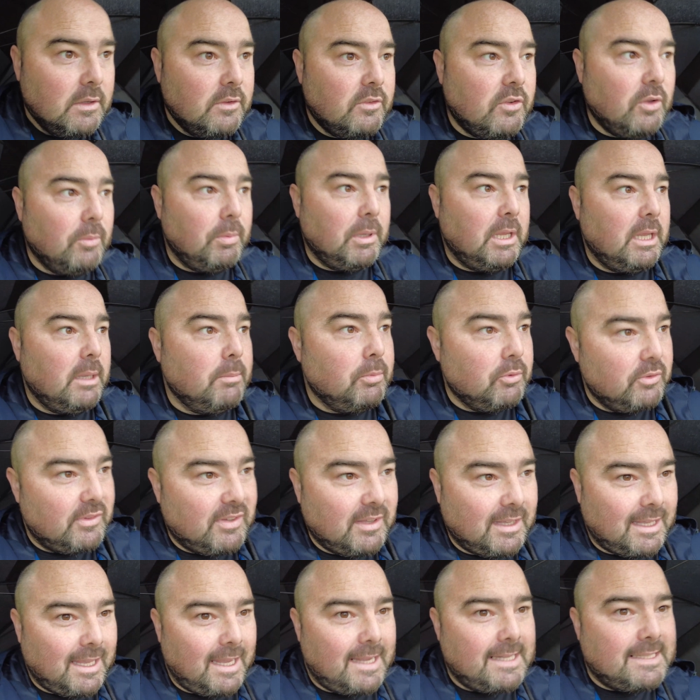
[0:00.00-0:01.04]
to be able
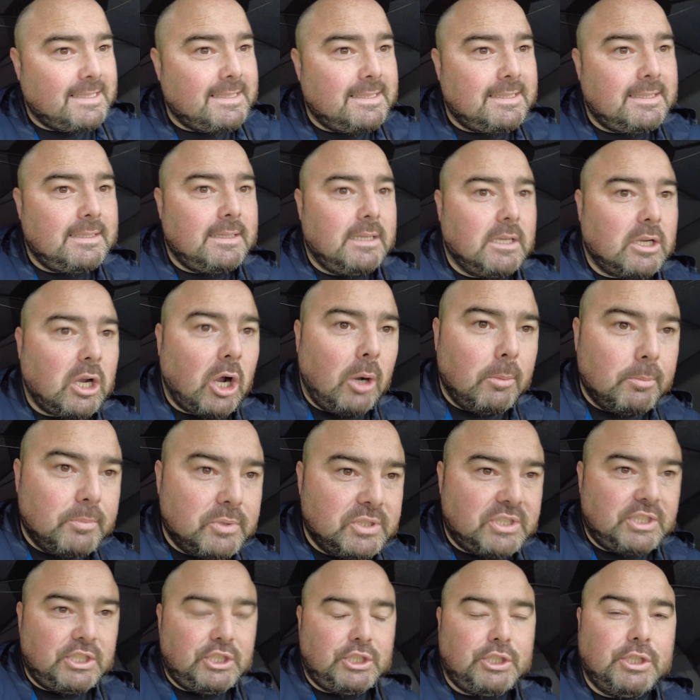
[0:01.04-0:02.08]
to get a
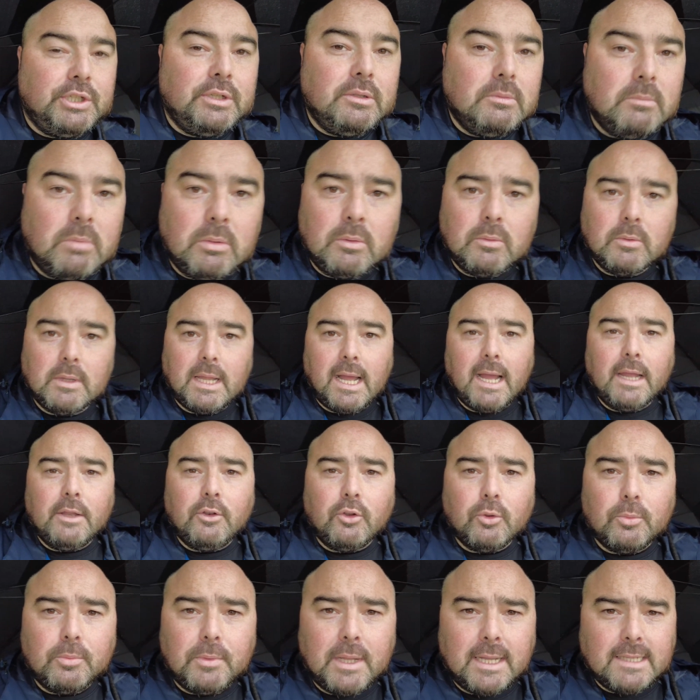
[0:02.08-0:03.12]
composition
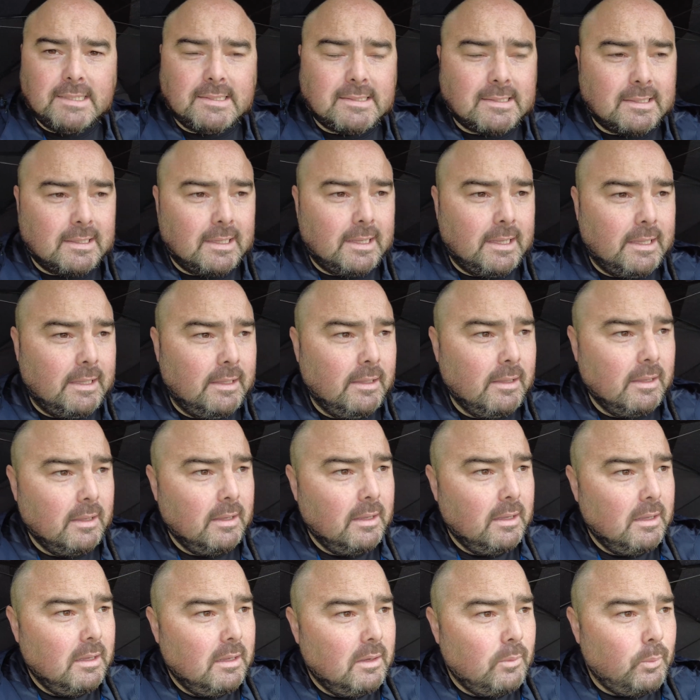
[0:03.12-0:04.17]
lined up nicely
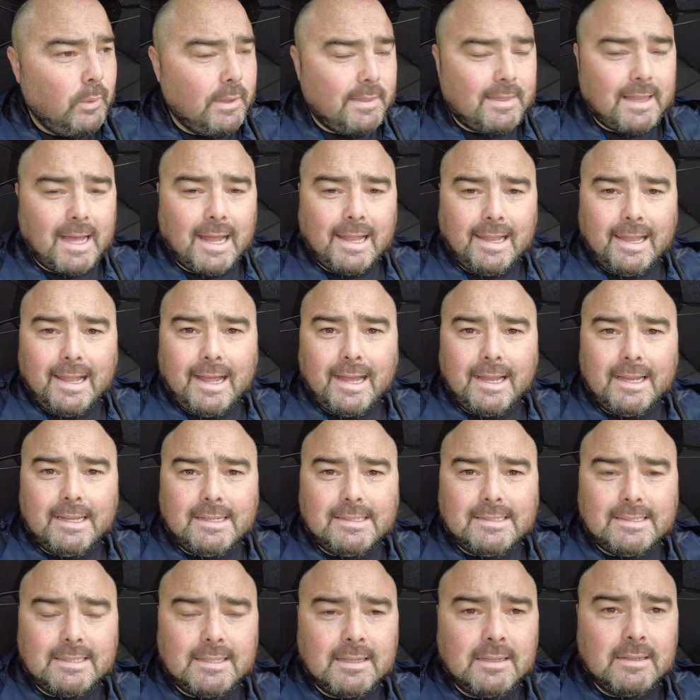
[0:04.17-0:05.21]
with that
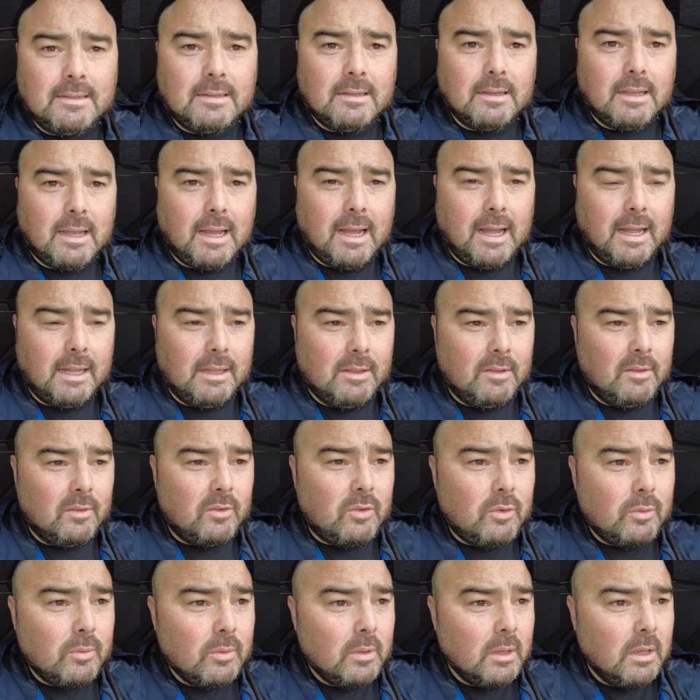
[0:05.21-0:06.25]
light
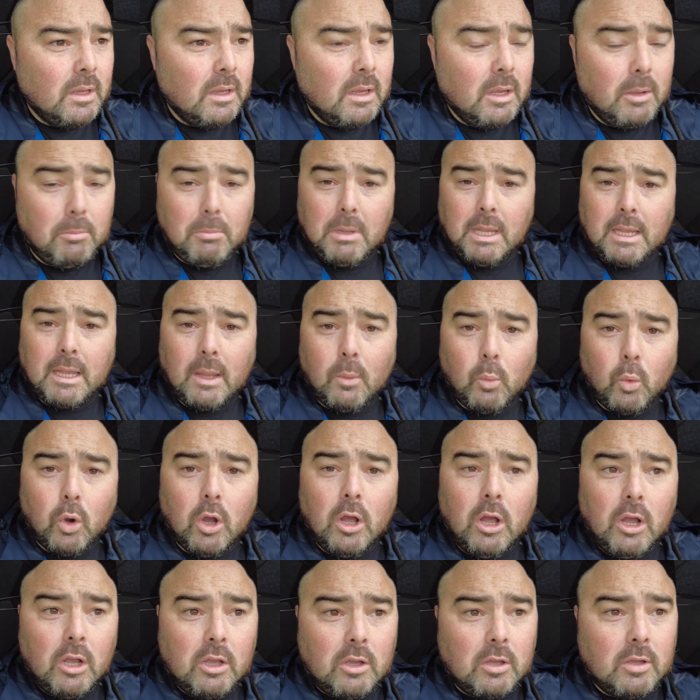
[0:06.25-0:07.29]
and make it
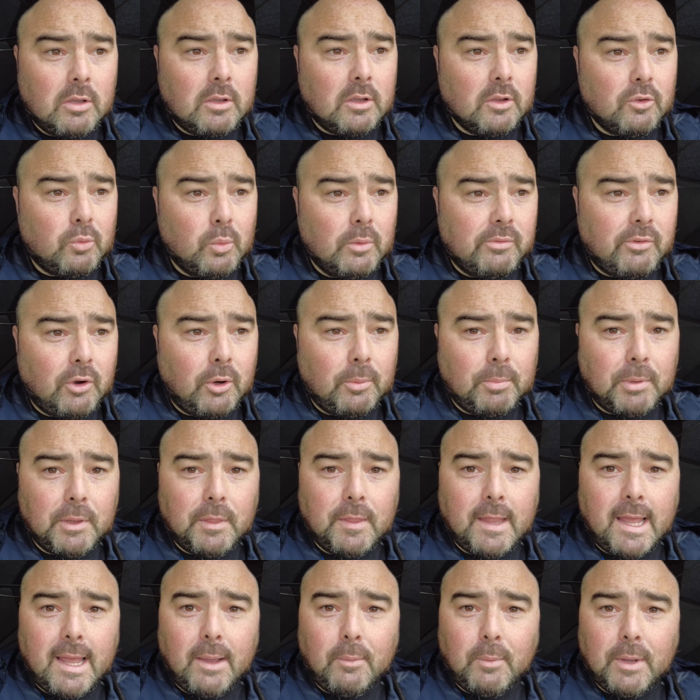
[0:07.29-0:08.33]
work, because we've all
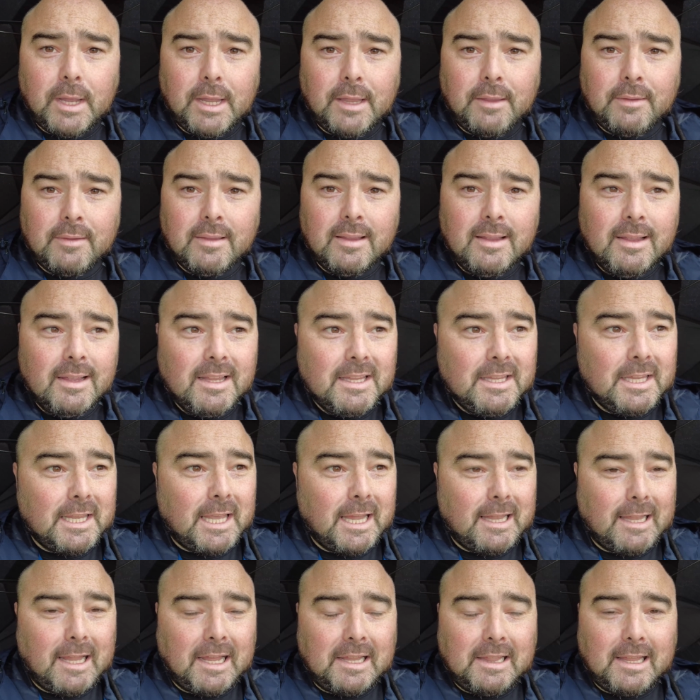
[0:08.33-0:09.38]
been there where you
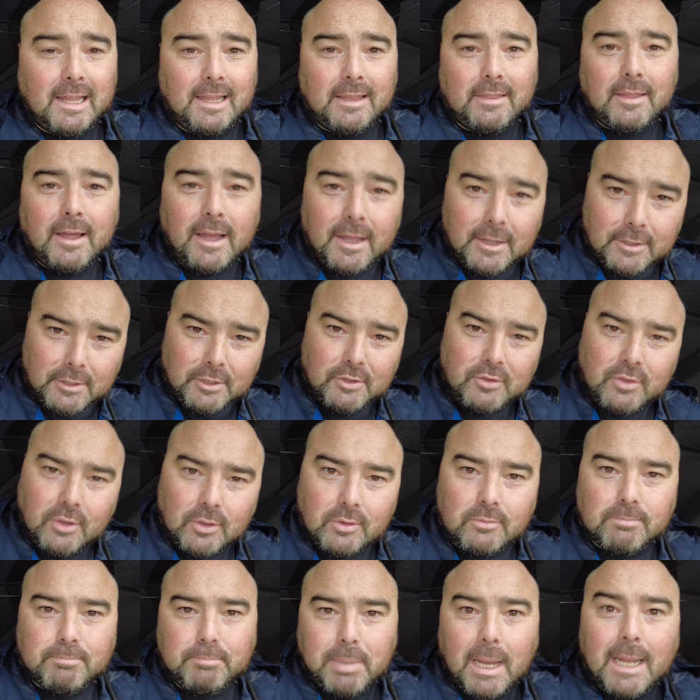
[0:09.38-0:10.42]
get light like that and you
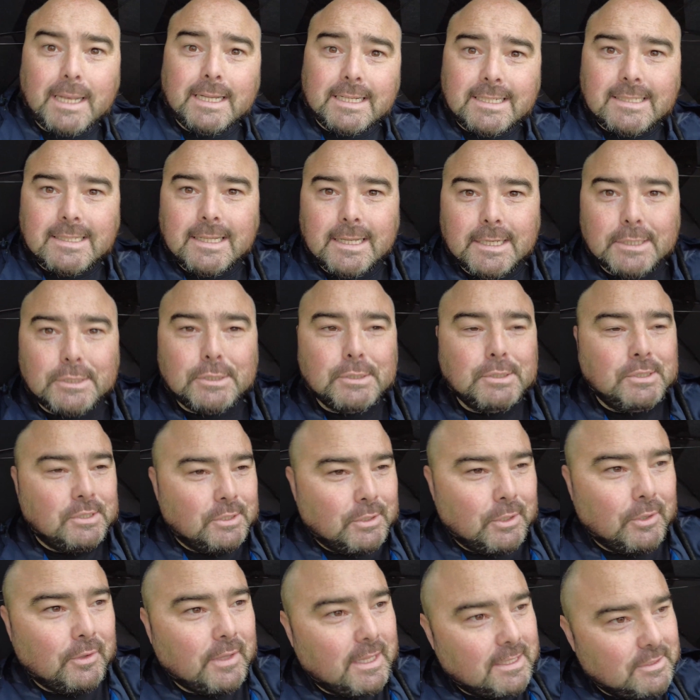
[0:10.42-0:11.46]
sort of panic stations
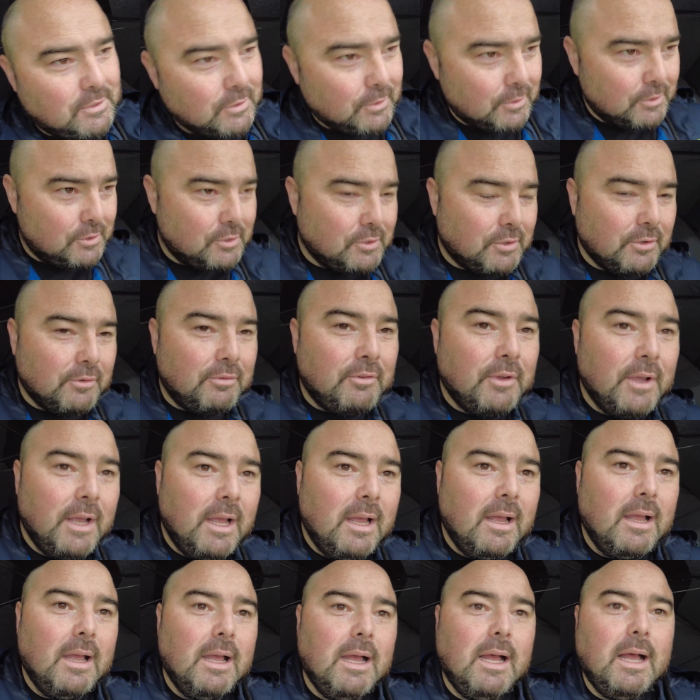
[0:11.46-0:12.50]
and all that sort of
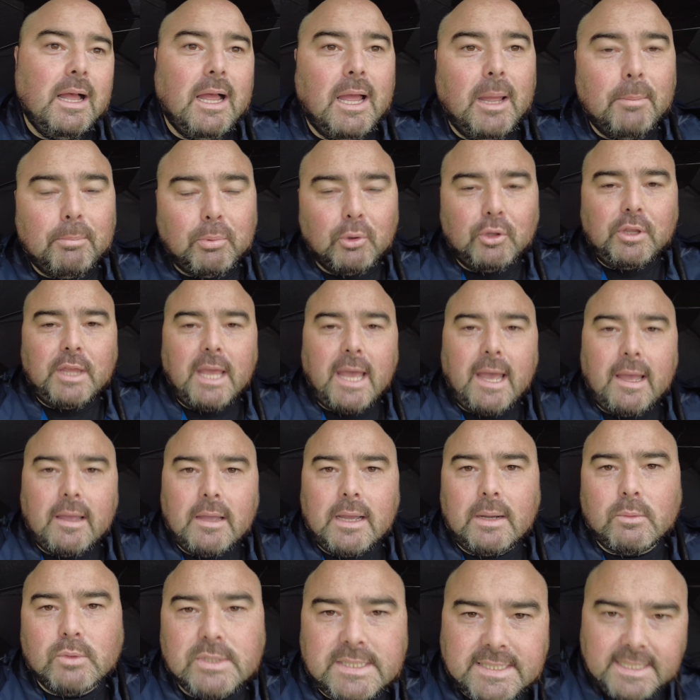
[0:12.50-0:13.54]
stuff. But yeah,
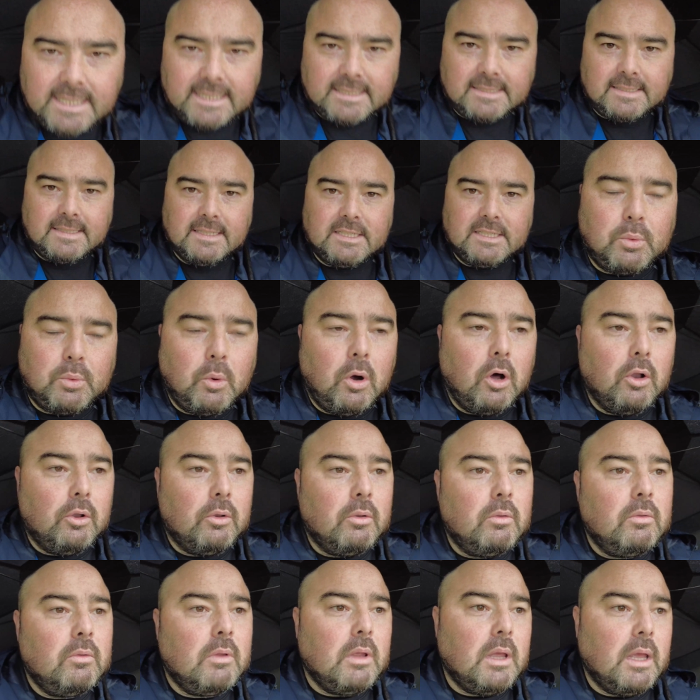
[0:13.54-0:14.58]
I would say it's
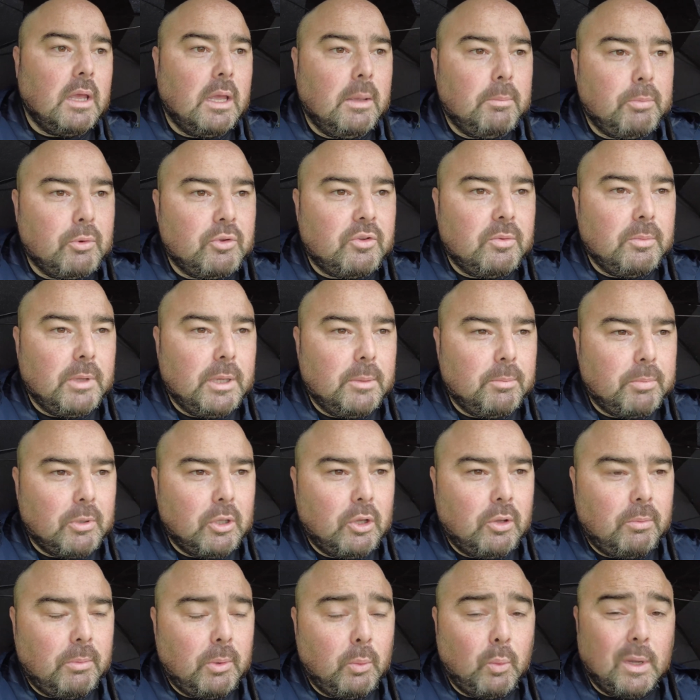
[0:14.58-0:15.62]
one, Buttermere
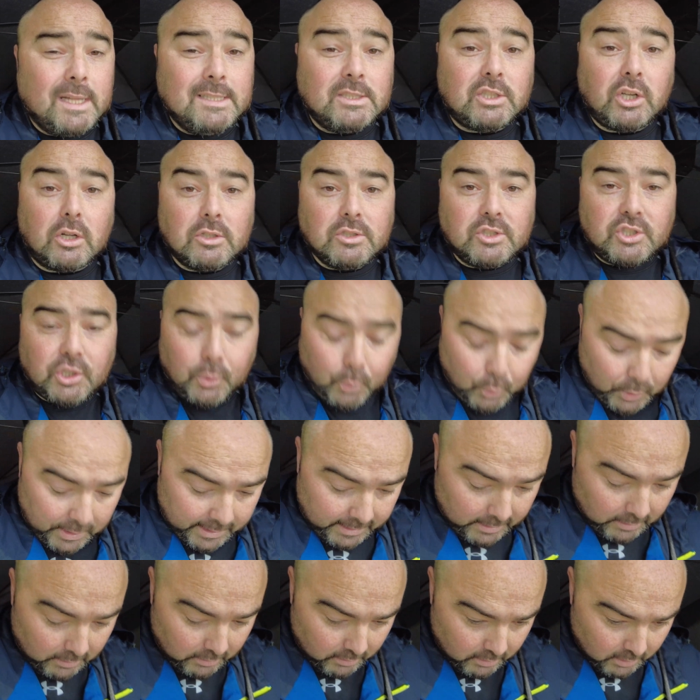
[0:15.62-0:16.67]
Bloom. It went on to
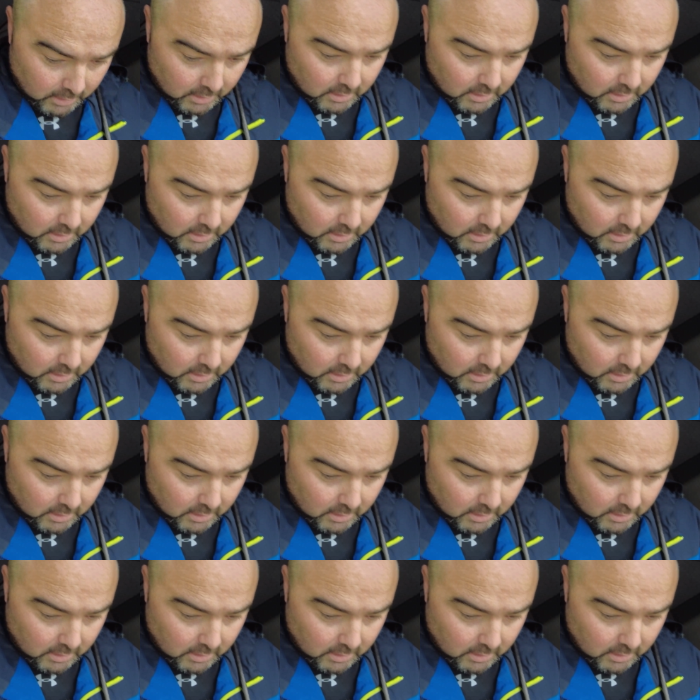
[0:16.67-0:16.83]
win